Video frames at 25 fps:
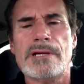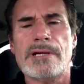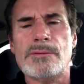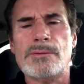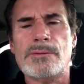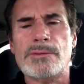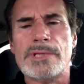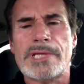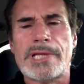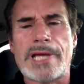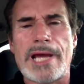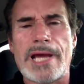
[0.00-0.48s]

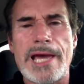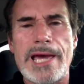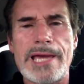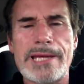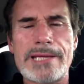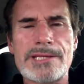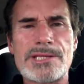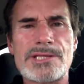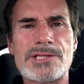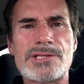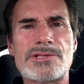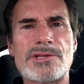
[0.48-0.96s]
we got
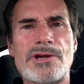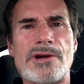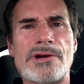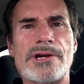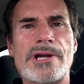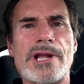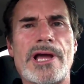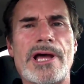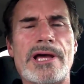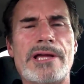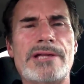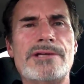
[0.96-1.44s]
to
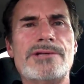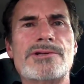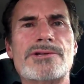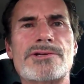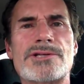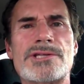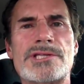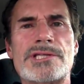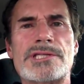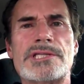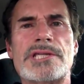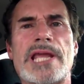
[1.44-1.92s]
start
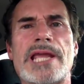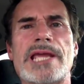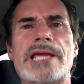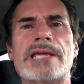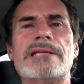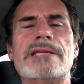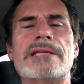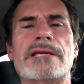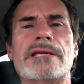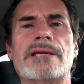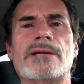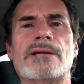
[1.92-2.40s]

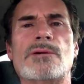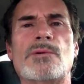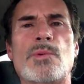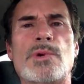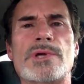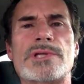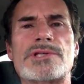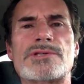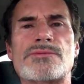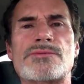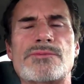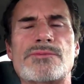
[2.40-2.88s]
understanding
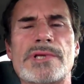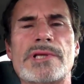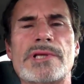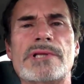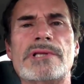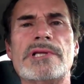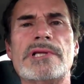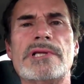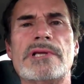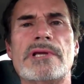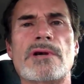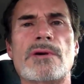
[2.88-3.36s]
what's
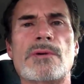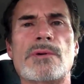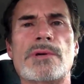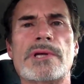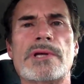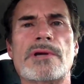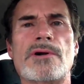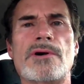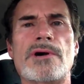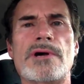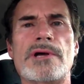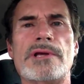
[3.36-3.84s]
really
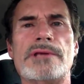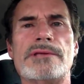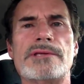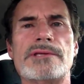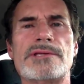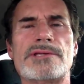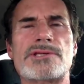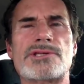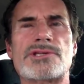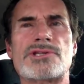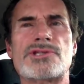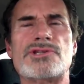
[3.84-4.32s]
going on.
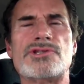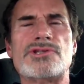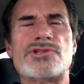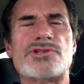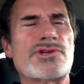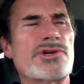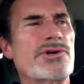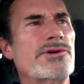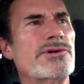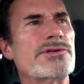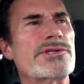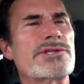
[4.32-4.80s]
This
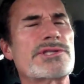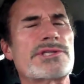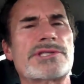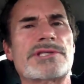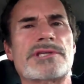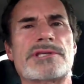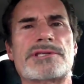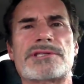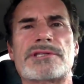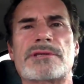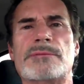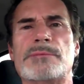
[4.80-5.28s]
church
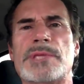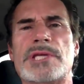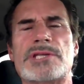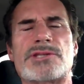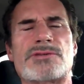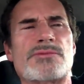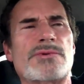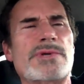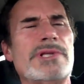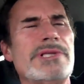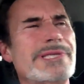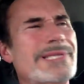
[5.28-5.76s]
system,
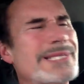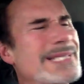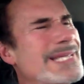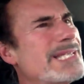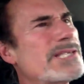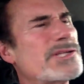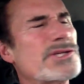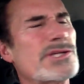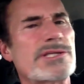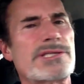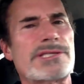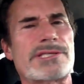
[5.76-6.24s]
this
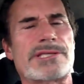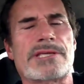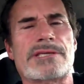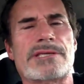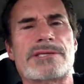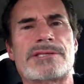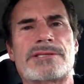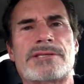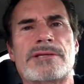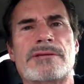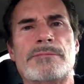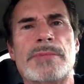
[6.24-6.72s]
religious
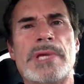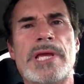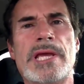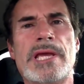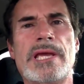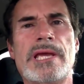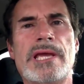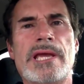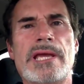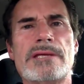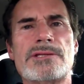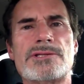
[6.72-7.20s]
system
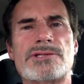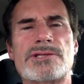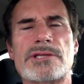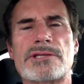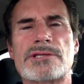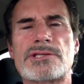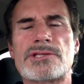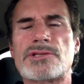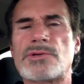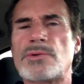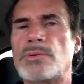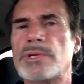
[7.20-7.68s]
has
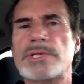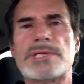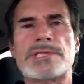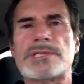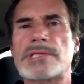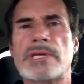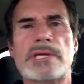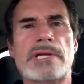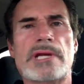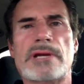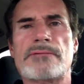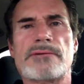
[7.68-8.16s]
just
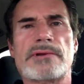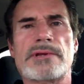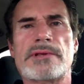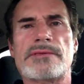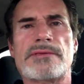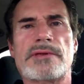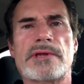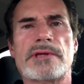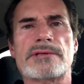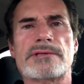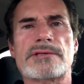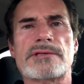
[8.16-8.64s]
twisted
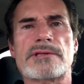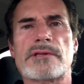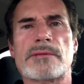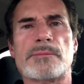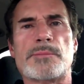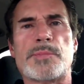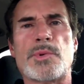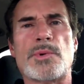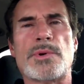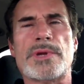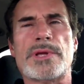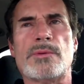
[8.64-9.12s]
everything to the
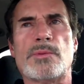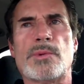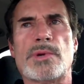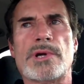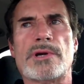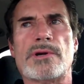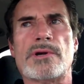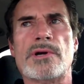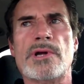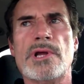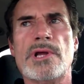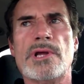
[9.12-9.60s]
point
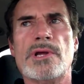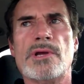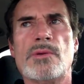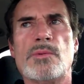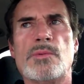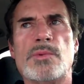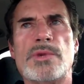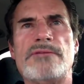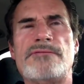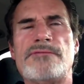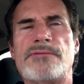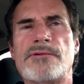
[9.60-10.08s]
where
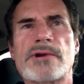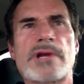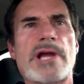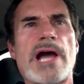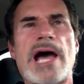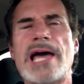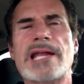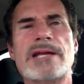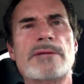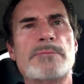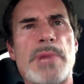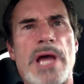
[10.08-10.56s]
we
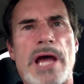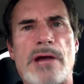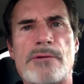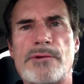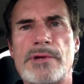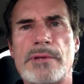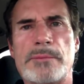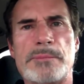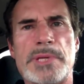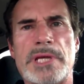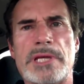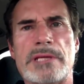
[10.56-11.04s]
forgot about
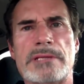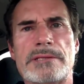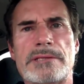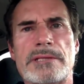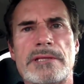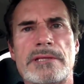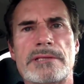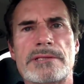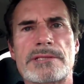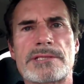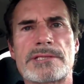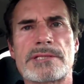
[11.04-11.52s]

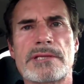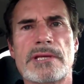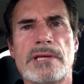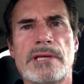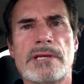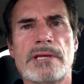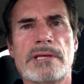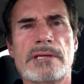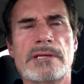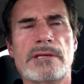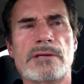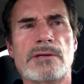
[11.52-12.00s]
repentance.
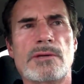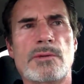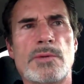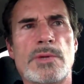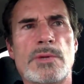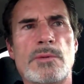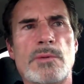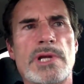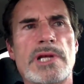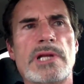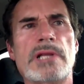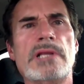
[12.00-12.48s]
You know,
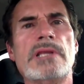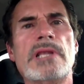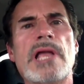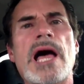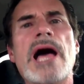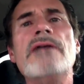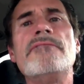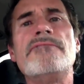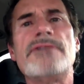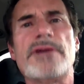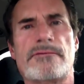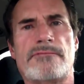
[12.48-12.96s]
we want to
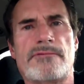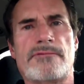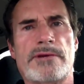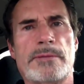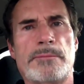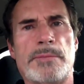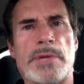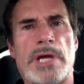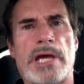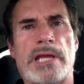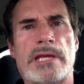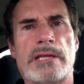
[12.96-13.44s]
love
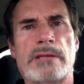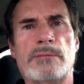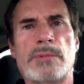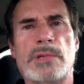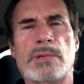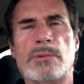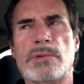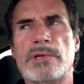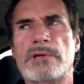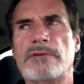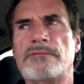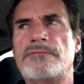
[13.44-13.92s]
everybody.
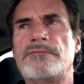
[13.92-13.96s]
We want to